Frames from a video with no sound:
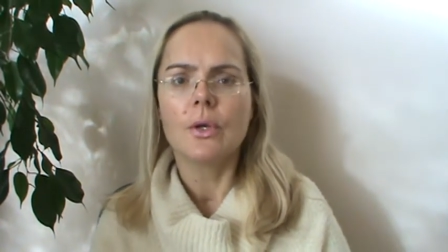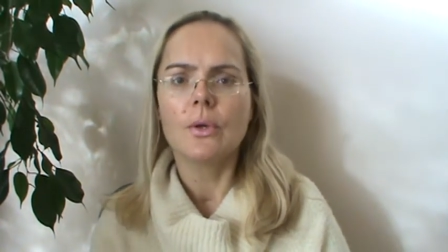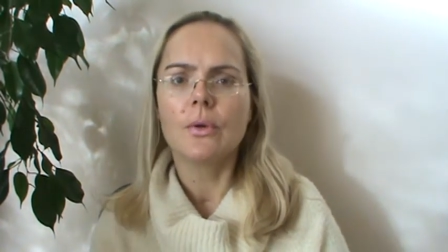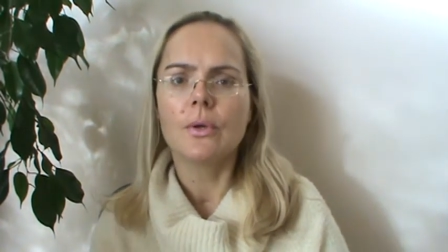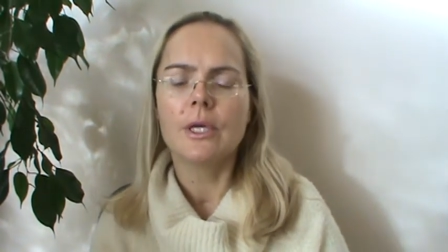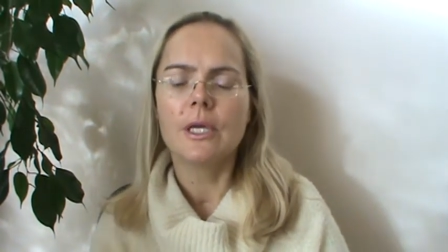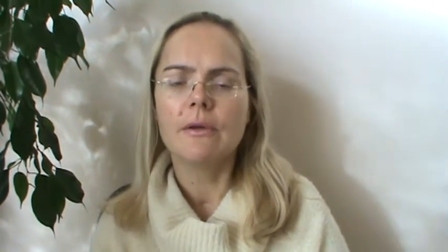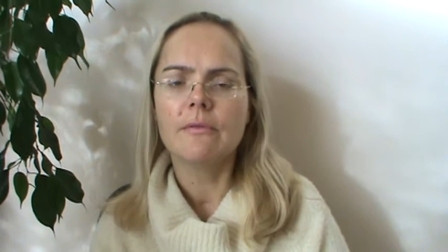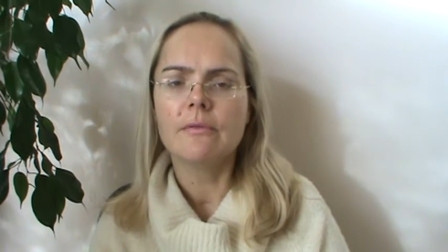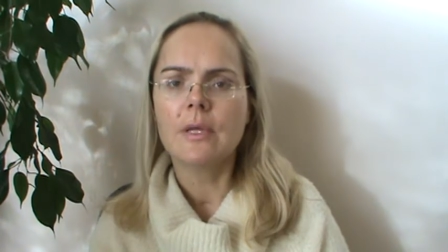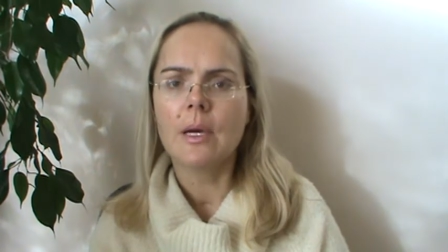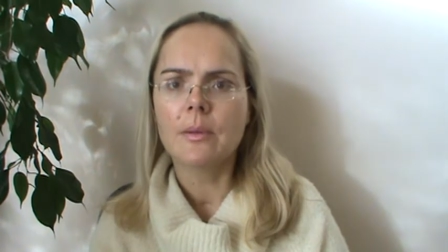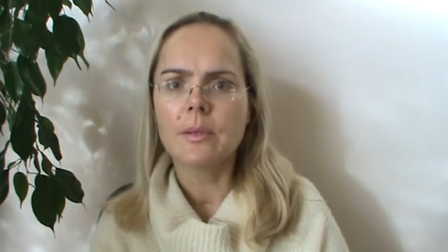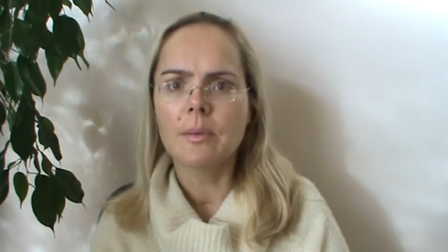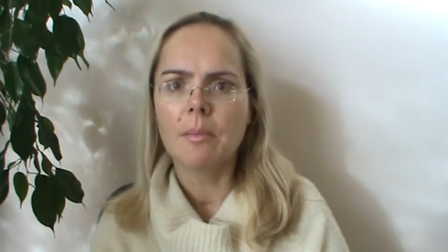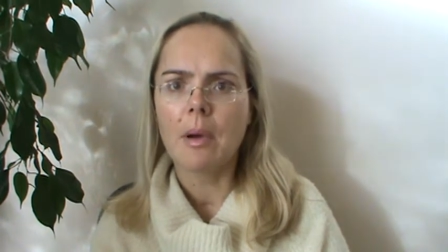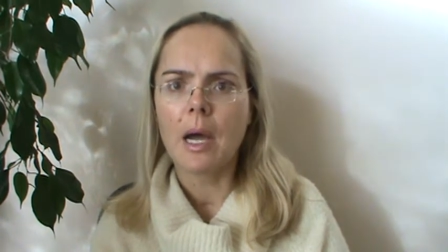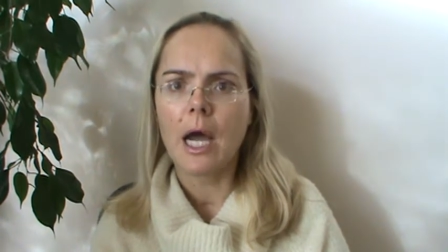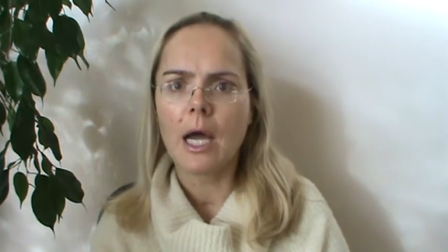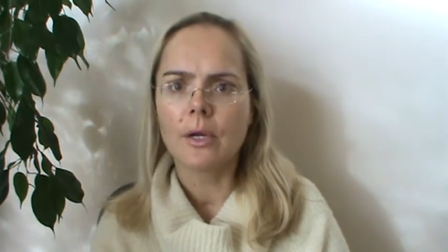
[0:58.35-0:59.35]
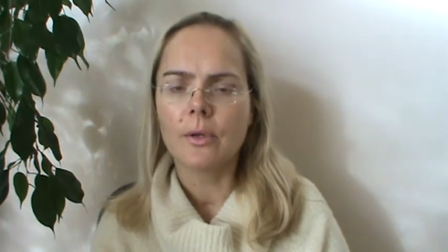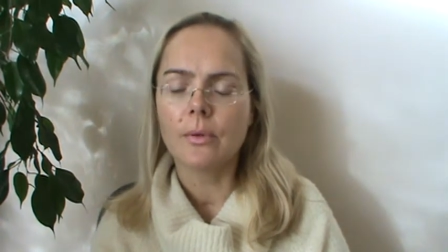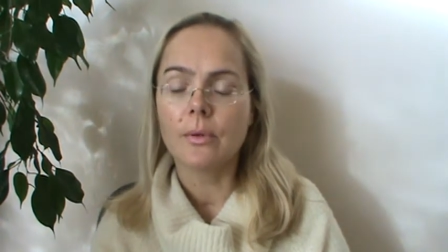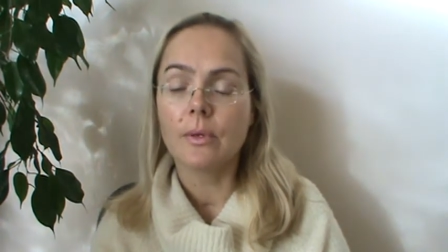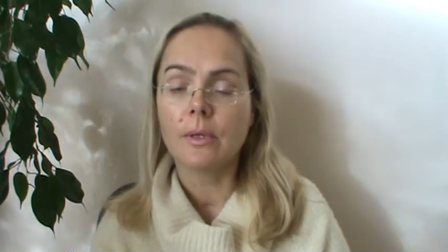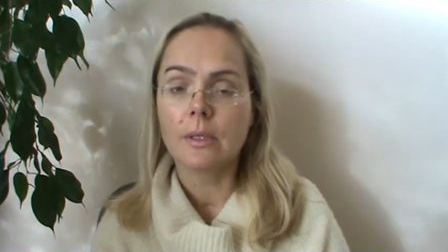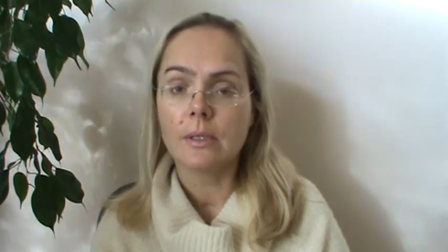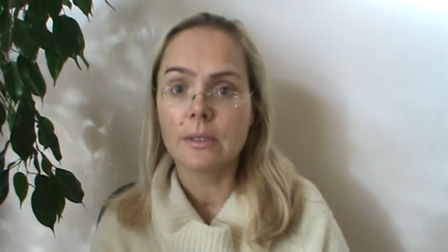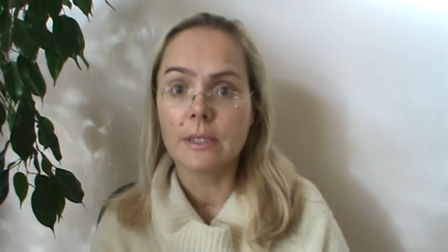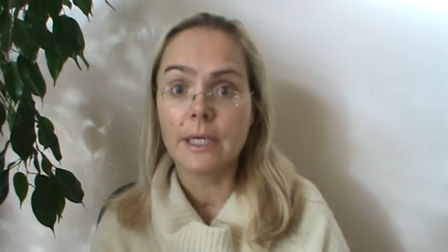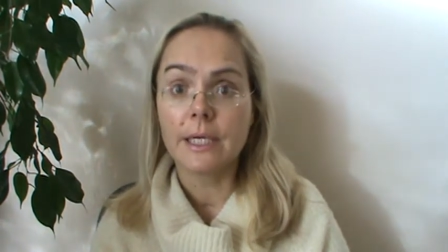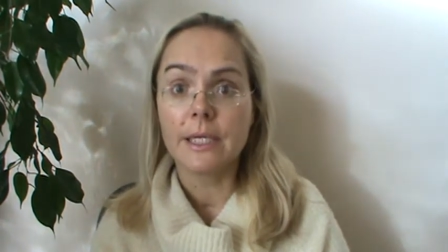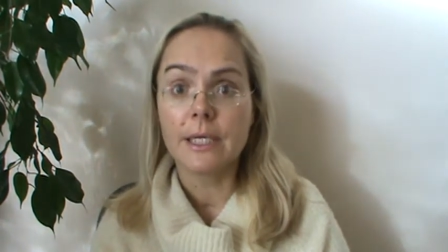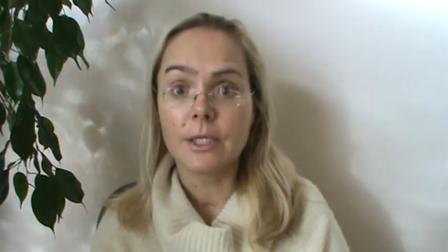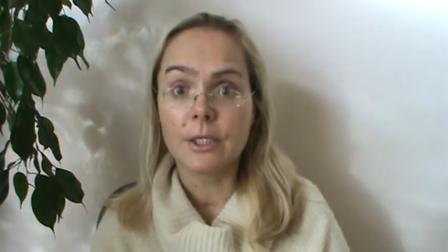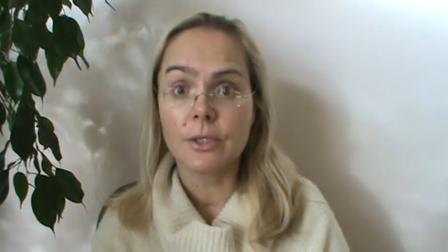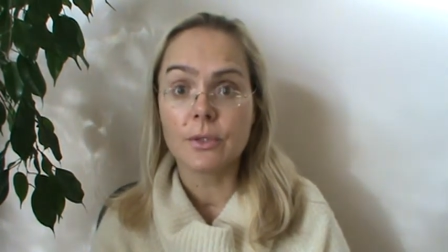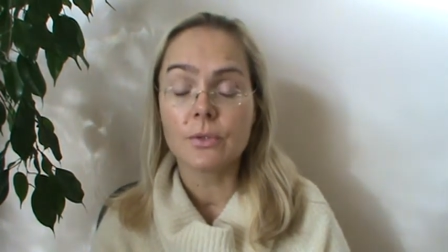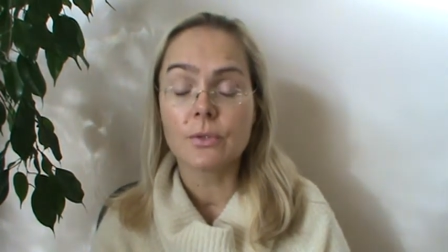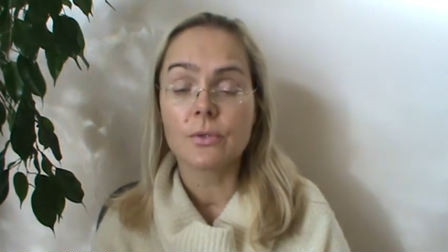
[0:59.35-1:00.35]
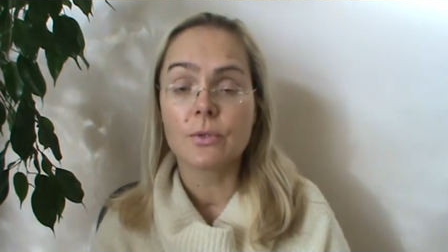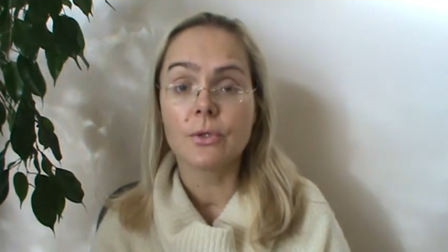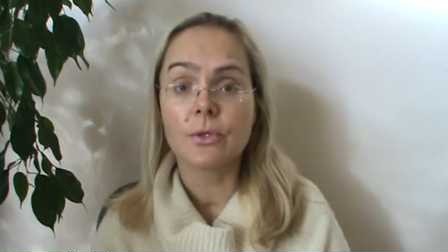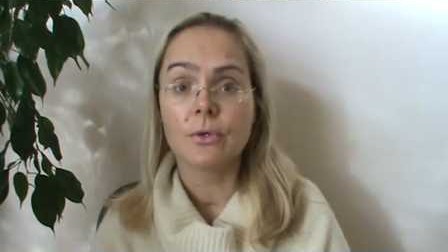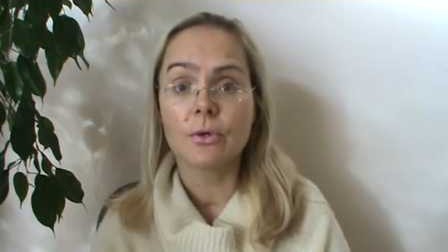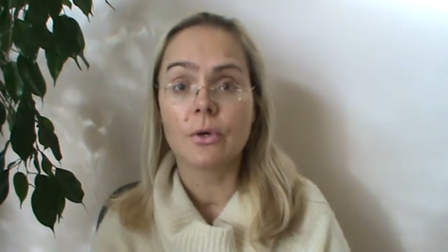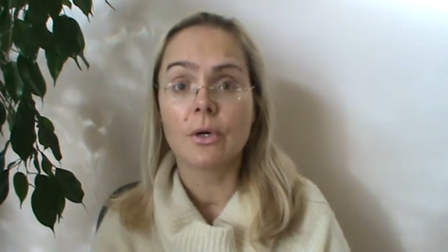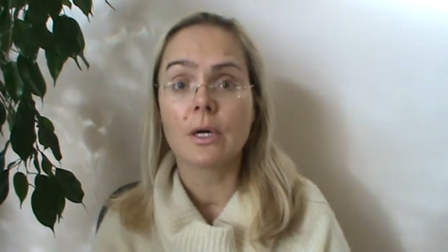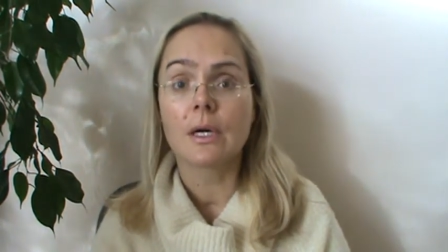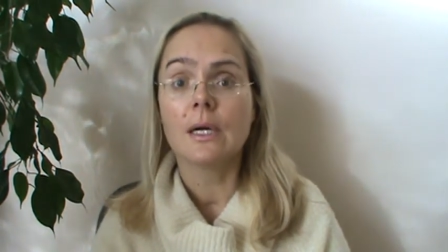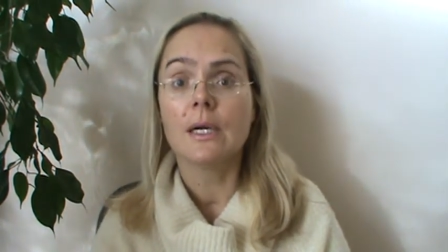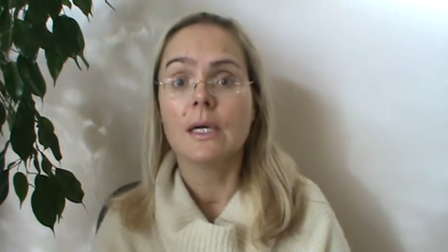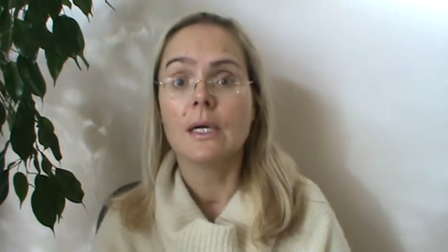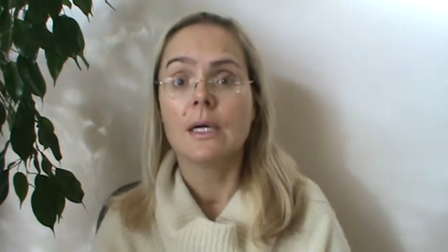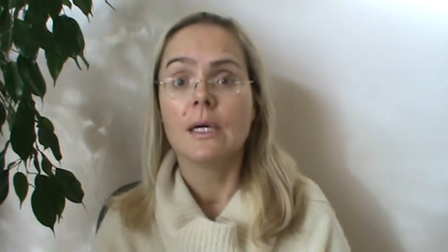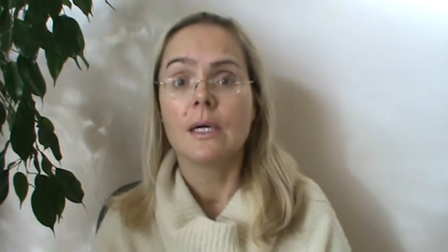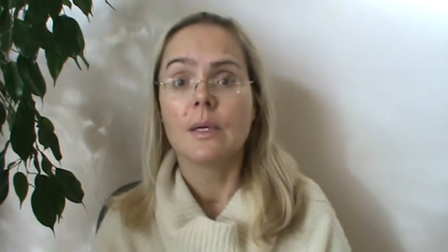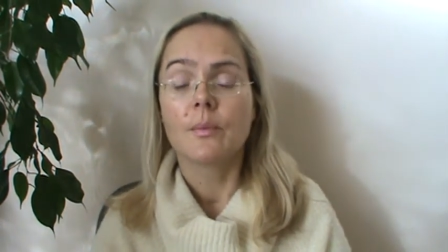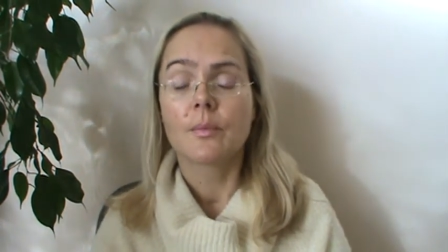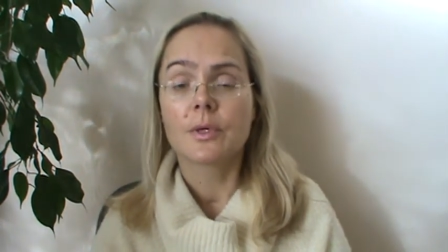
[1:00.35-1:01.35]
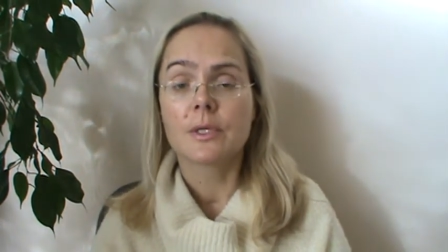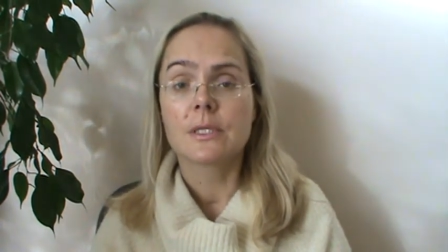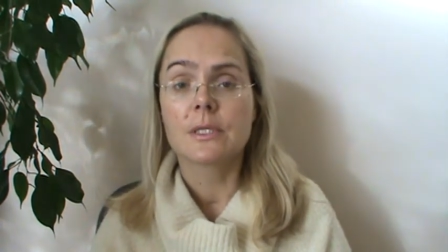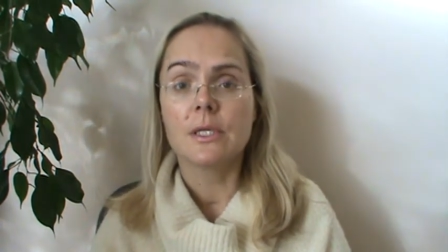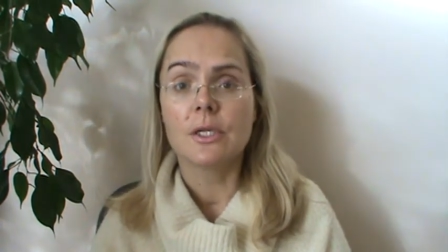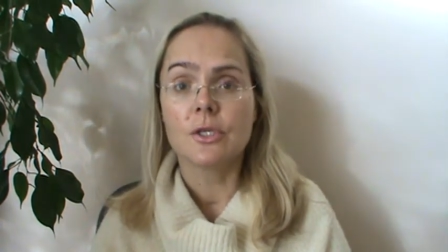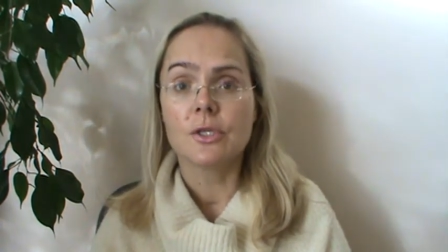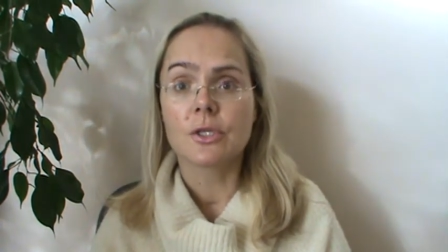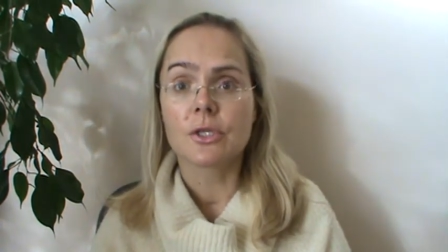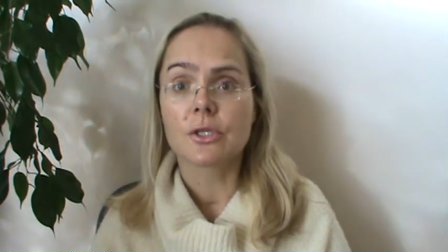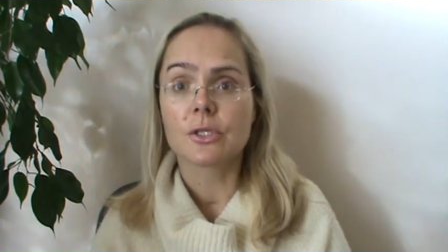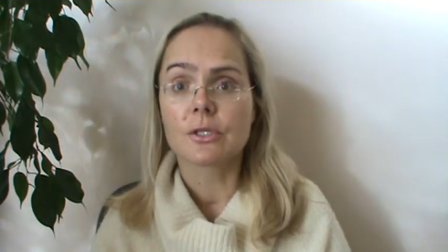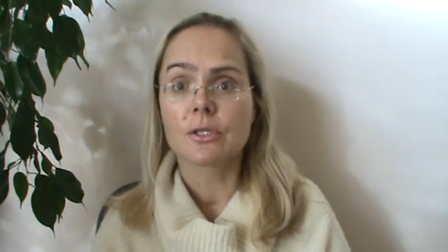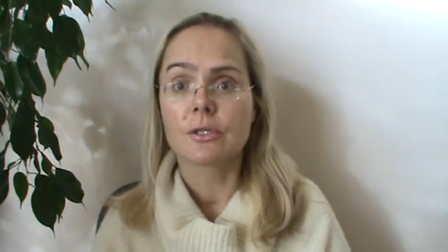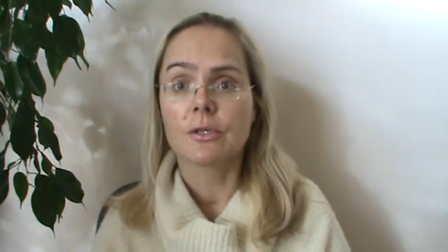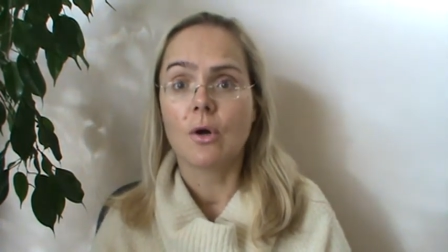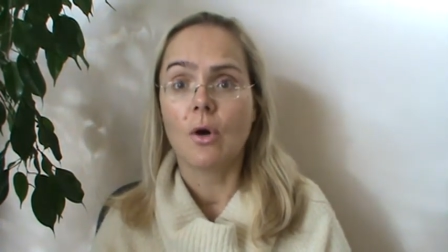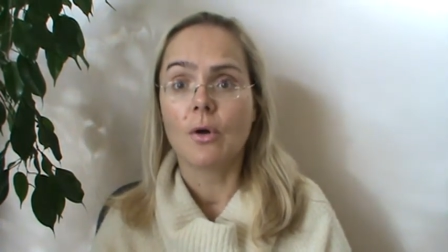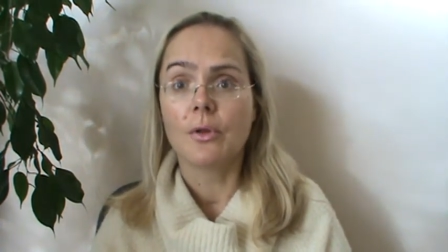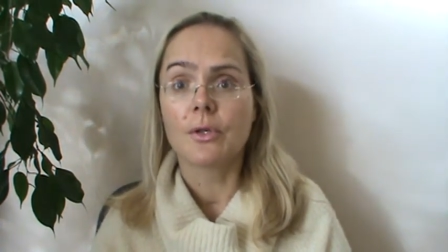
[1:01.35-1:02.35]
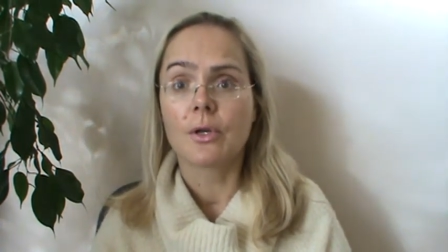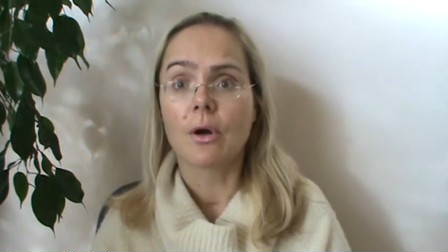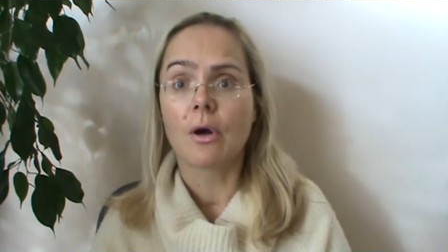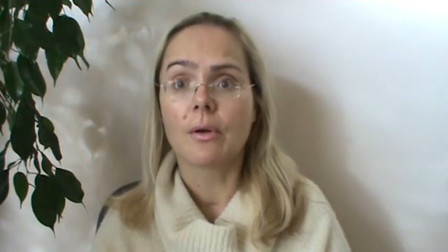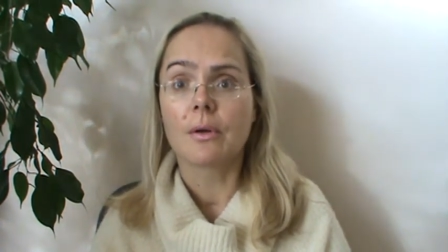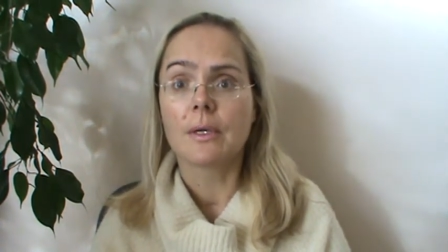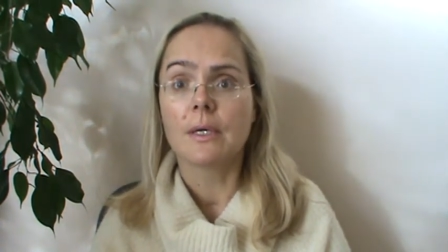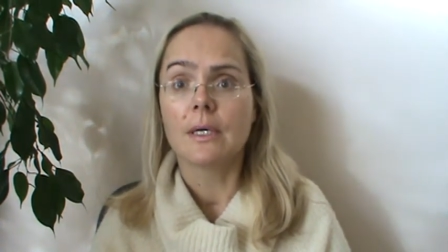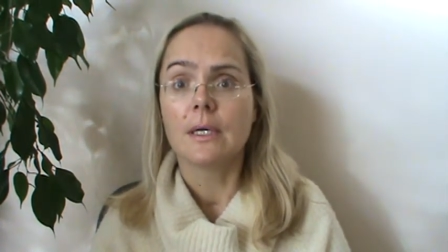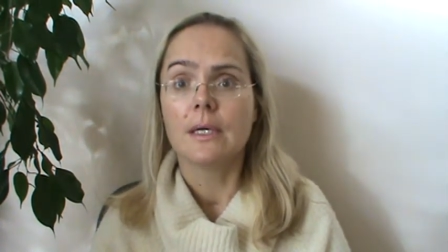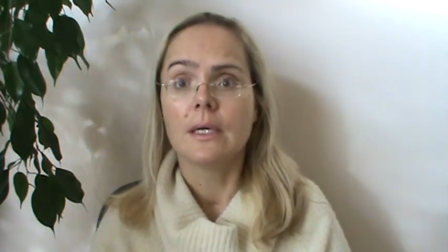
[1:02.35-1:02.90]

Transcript: you give them the manual, they get used to your procedures on their own.